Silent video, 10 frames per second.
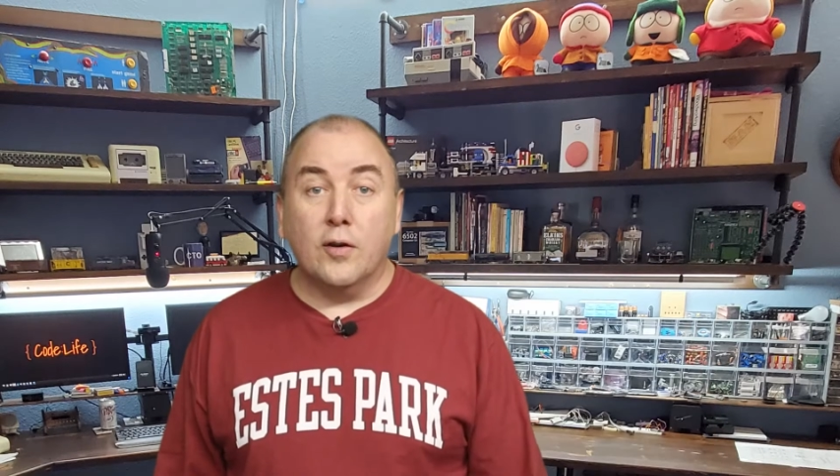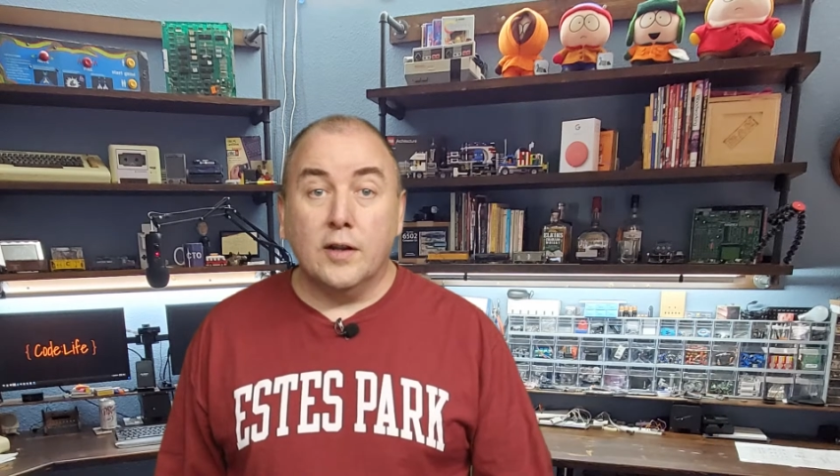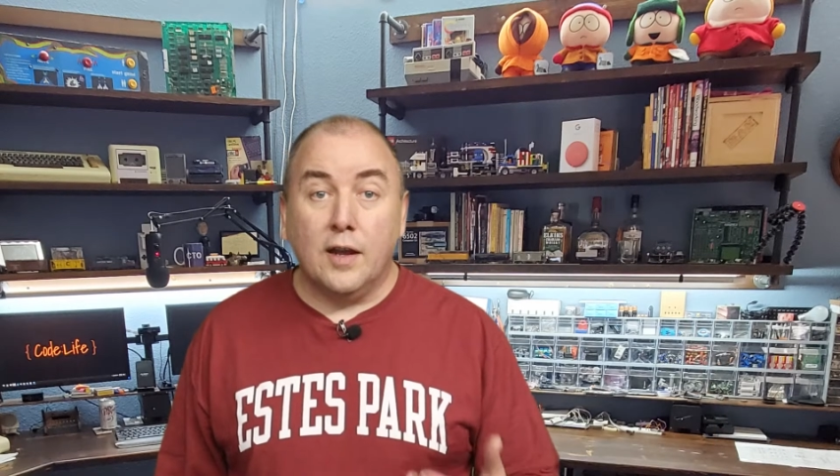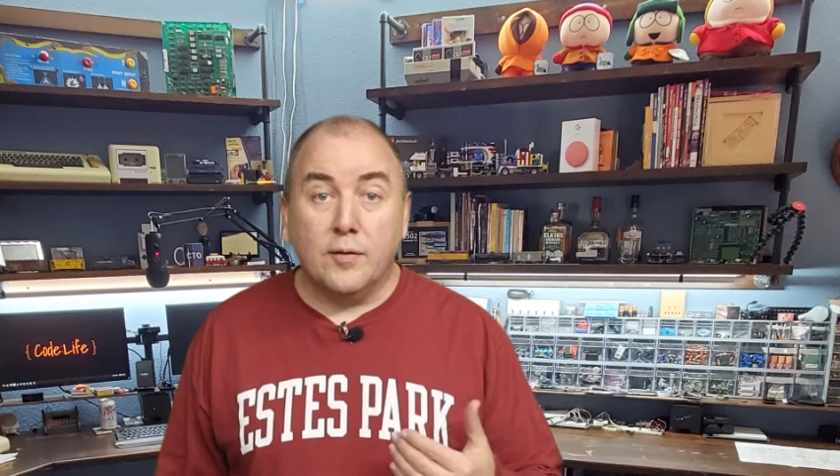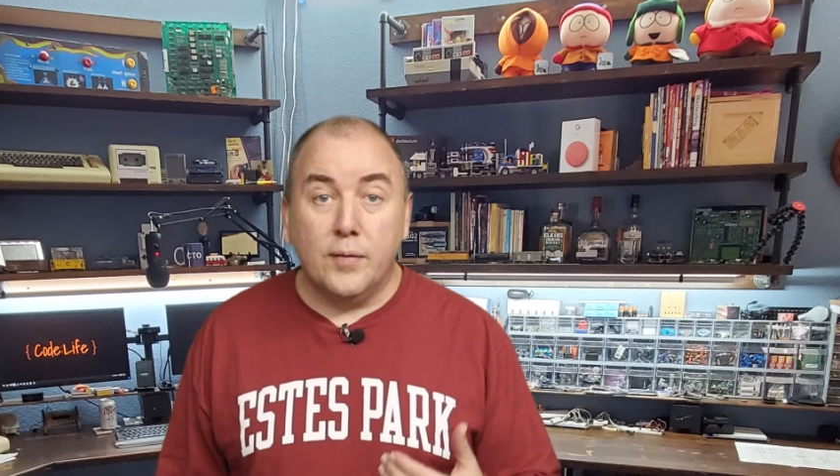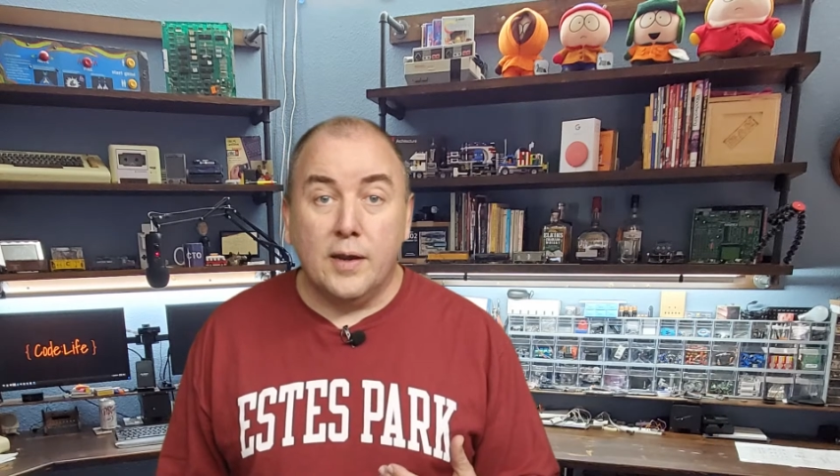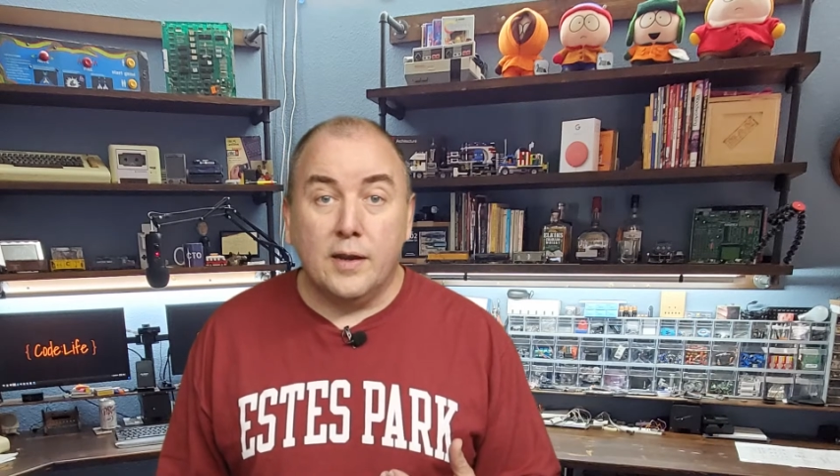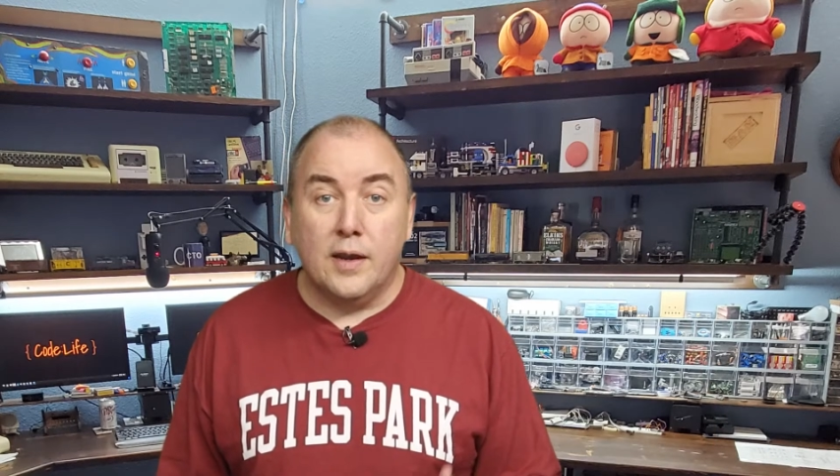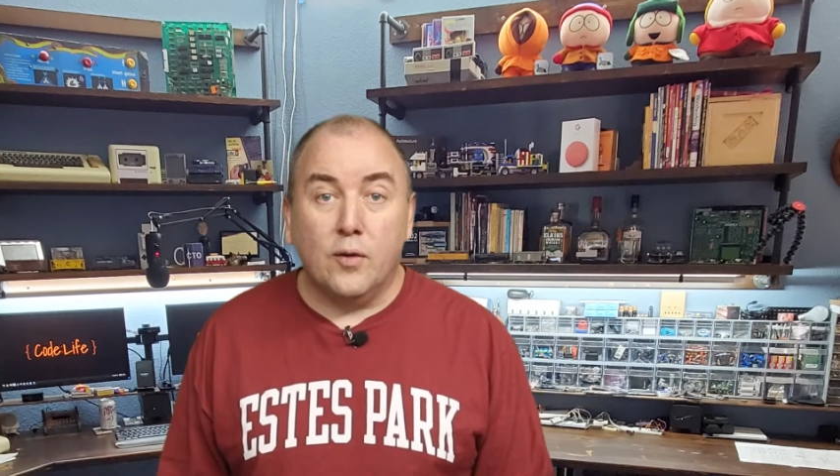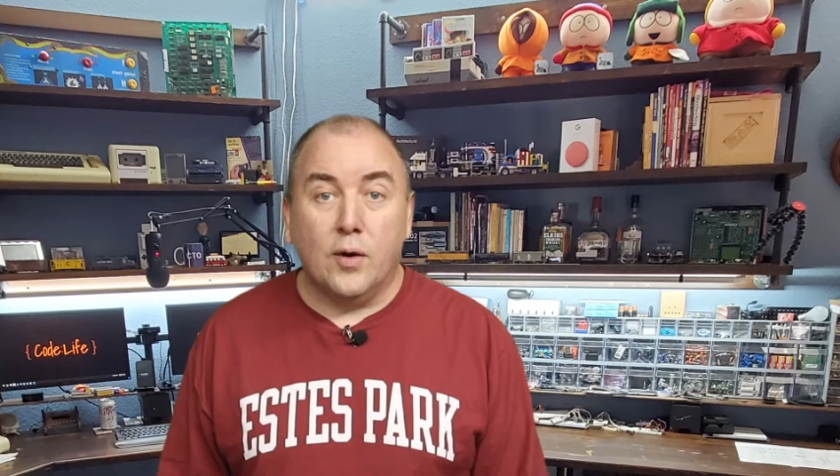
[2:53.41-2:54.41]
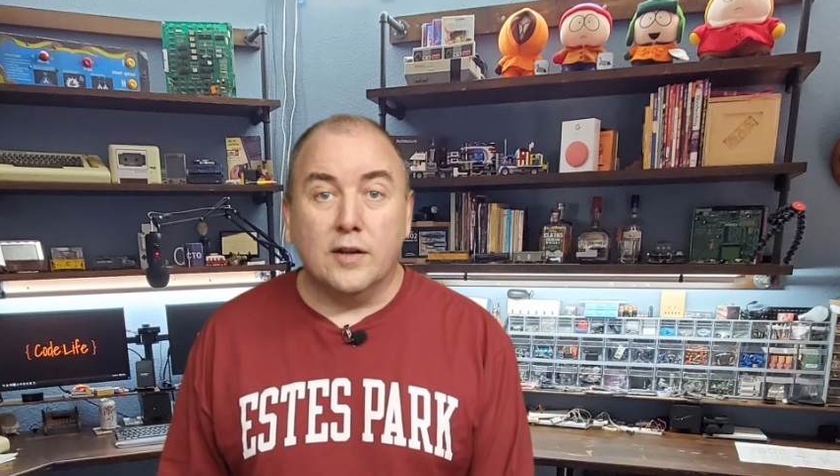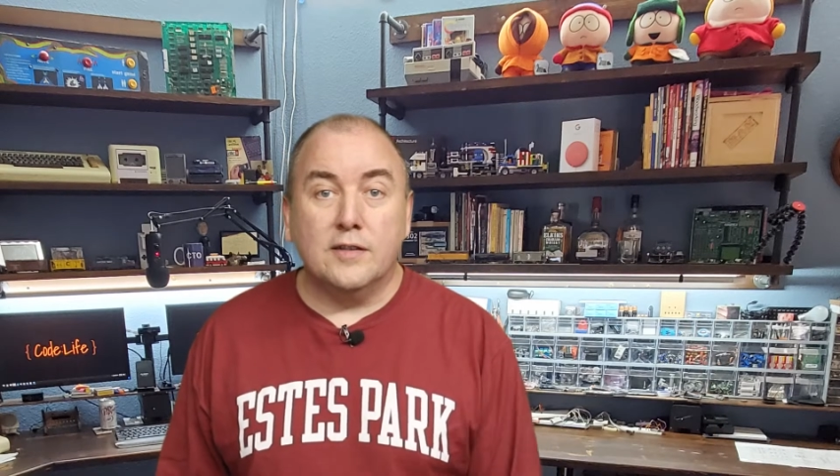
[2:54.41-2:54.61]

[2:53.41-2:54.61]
nerdy like me and want